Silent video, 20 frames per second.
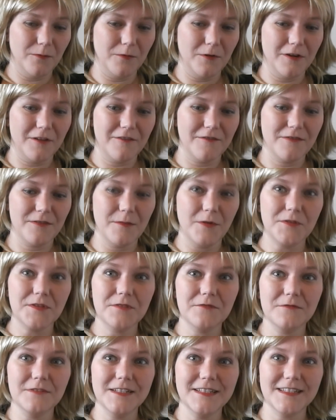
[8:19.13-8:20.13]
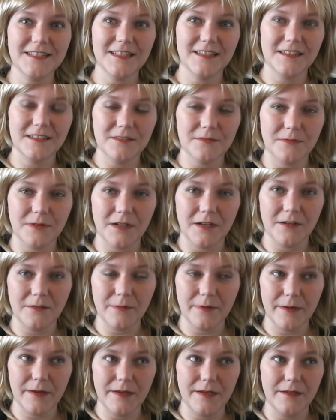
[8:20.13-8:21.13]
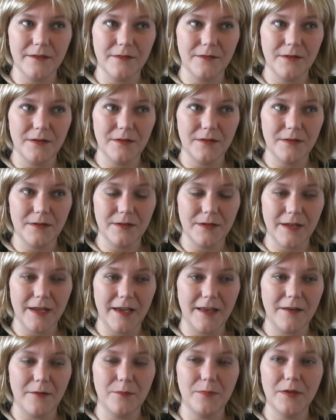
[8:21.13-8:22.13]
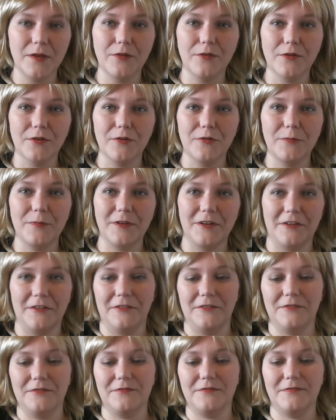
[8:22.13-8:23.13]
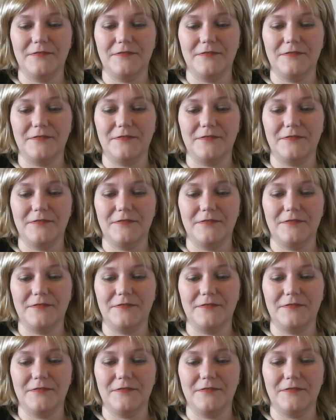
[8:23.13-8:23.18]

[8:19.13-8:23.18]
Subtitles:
One of the most recent, where we had a big group of